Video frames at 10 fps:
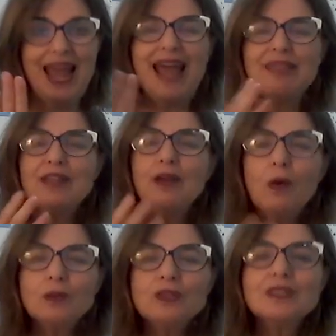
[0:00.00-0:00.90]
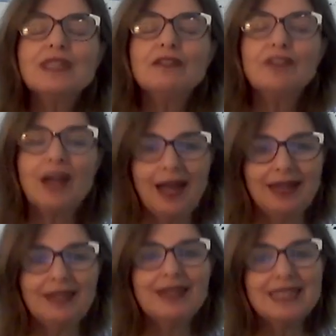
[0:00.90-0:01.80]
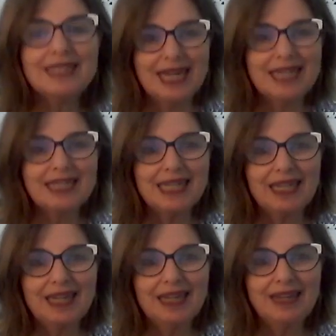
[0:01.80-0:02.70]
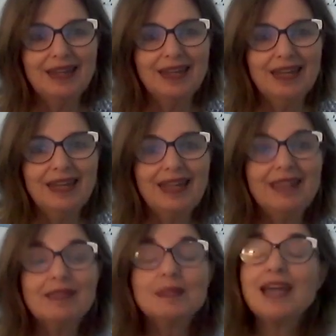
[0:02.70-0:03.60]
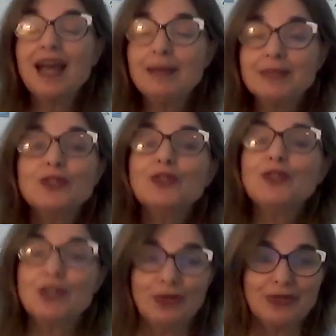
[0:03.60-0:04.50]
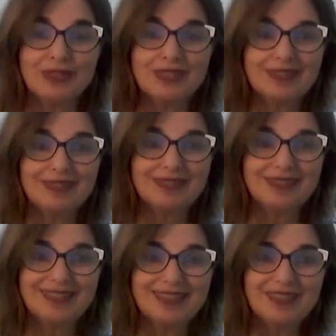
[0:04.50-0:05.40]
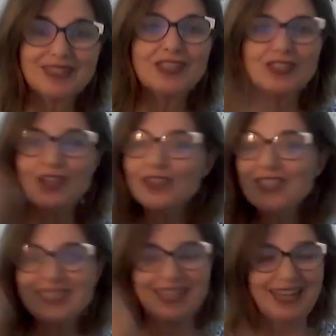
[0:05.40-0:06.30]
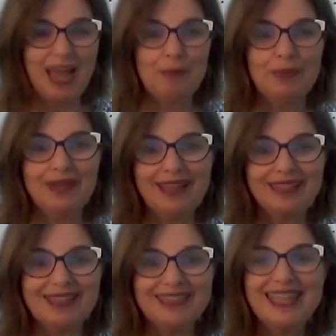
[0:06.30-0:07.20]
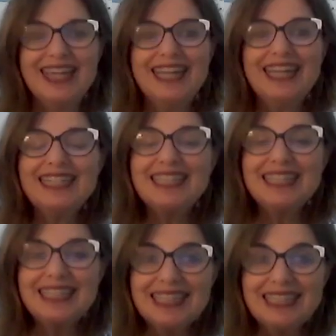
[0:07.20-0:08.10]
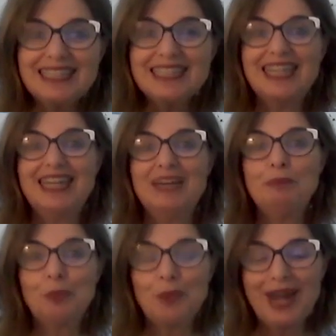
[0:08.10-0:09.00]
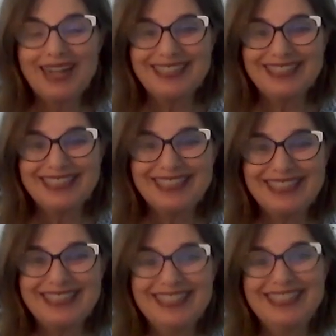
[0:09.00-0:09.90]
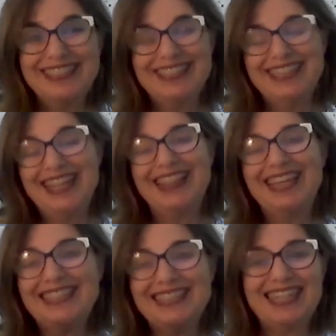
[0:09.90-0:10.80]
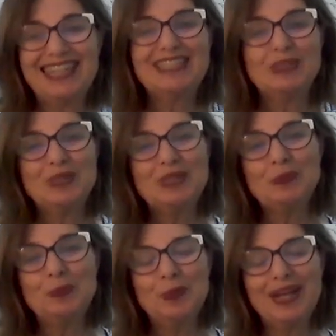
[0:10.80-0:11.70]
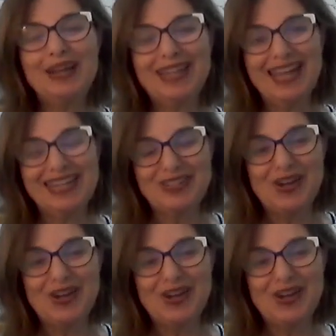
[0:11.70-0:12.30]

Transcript: And then hold yourself kindly and tenderly in the times that you don't. Because it's not just going to happen like this. it needs practice. That's what I'd like to